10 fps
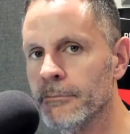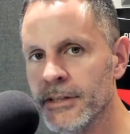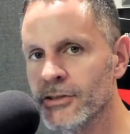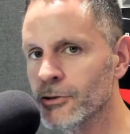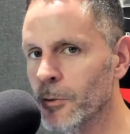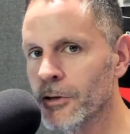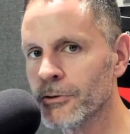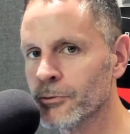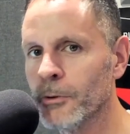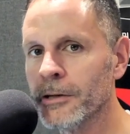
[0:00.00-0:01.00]
this is one of
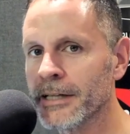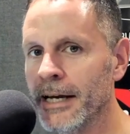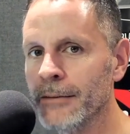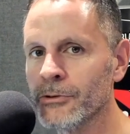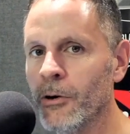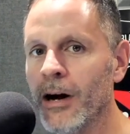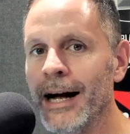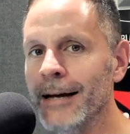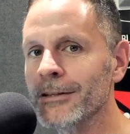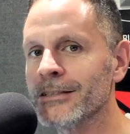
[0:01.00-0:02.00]
those weird games where
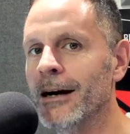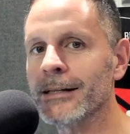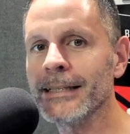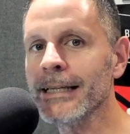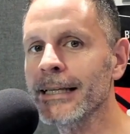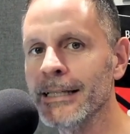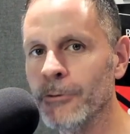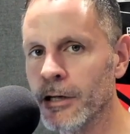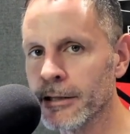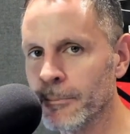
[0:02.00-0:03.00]
I haven't talked to
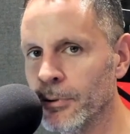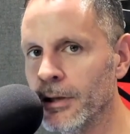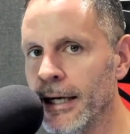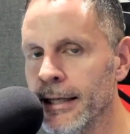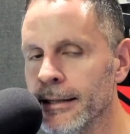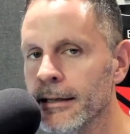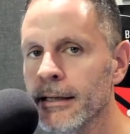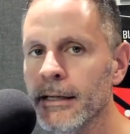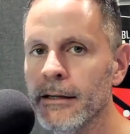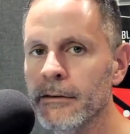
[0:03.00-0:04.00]
anyone on the planet
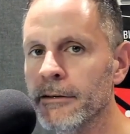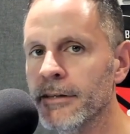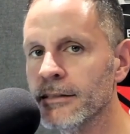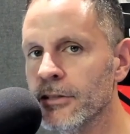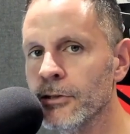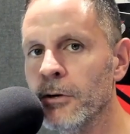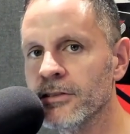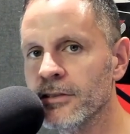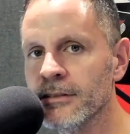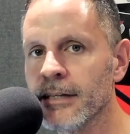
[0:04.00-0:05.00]
that thinks that
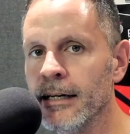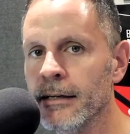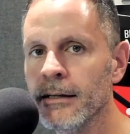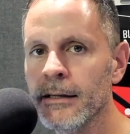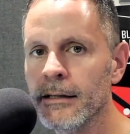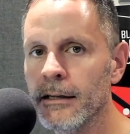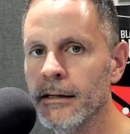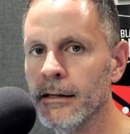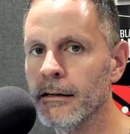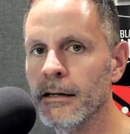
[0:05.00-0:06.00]
USC's got
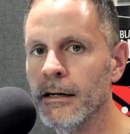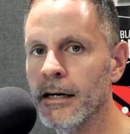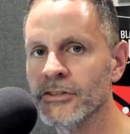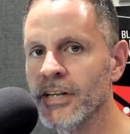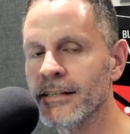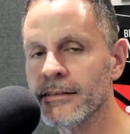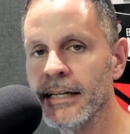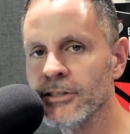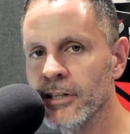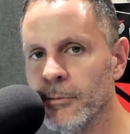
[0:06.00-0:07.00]
a chance in
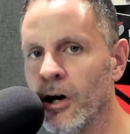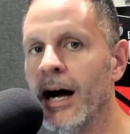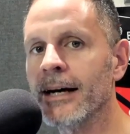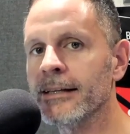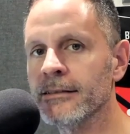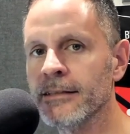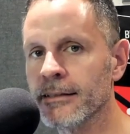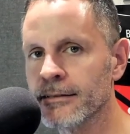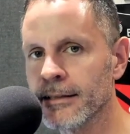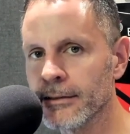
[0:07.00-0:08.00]
HE double hockey
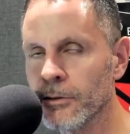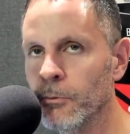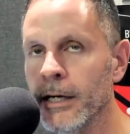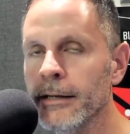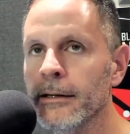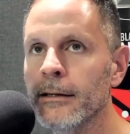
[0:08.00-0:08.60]
sticks to get the win.